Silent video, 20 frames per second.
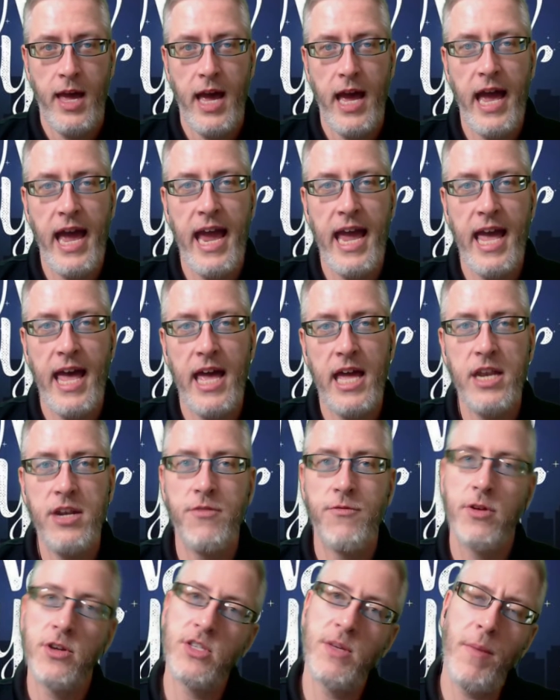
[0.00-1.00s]
And
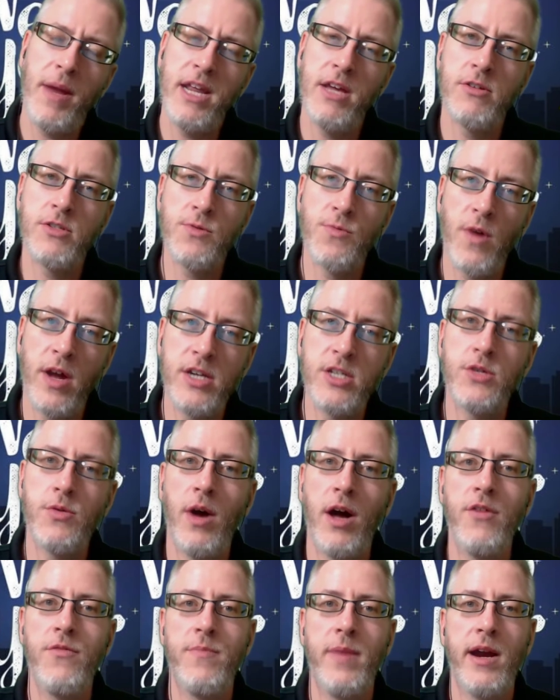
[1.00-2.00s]
for somebody who's run
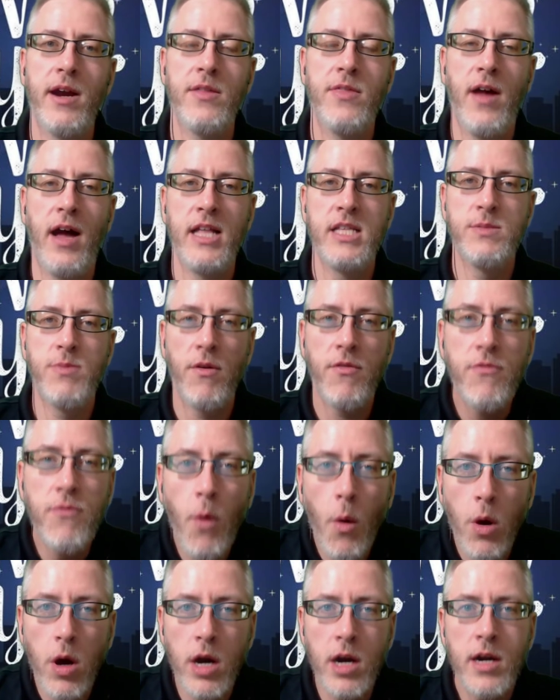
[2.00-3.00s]
12 marathons
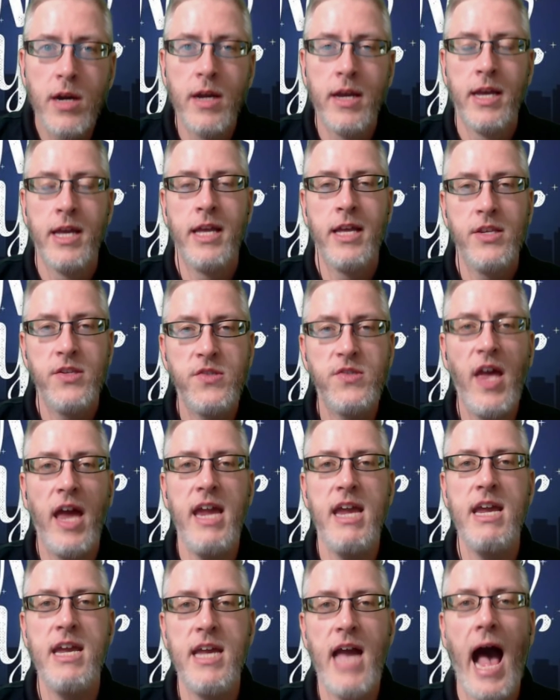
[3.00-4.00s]
before,
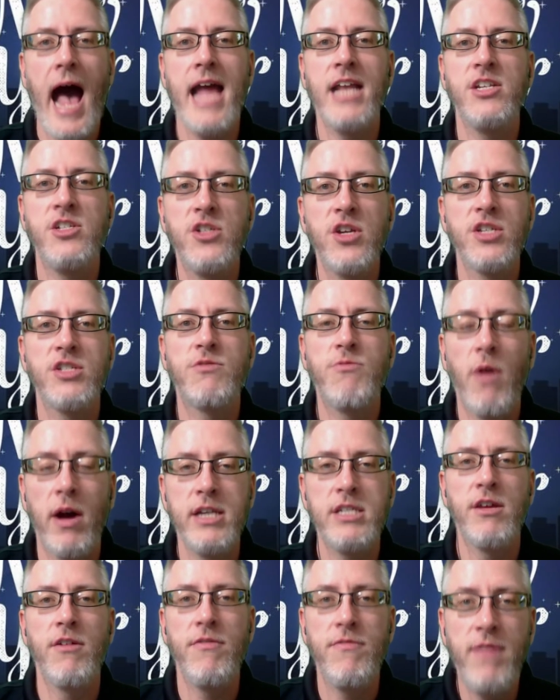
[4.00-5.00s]
saying I just
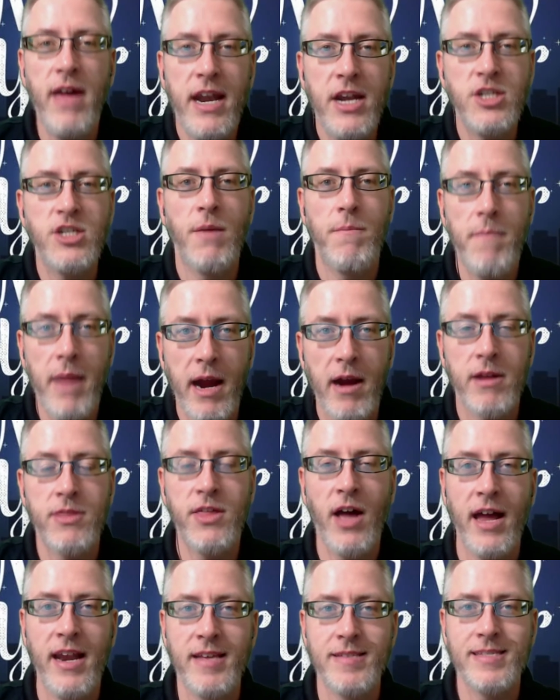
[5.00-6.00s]
want to finish a
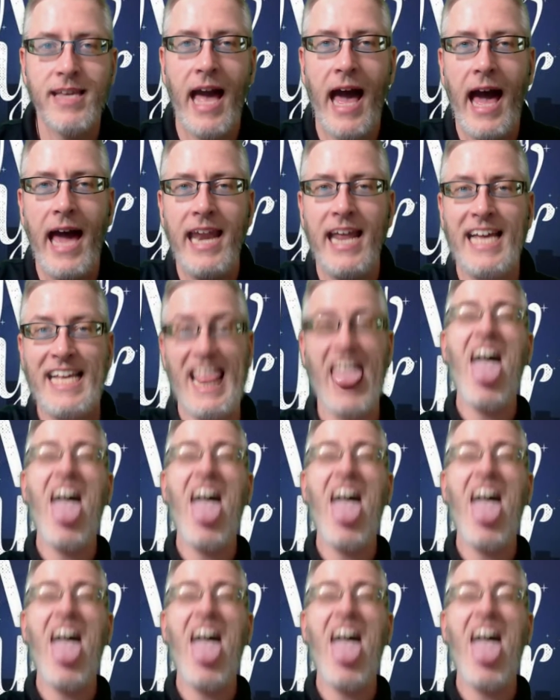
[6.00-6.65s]
marathon is kind of...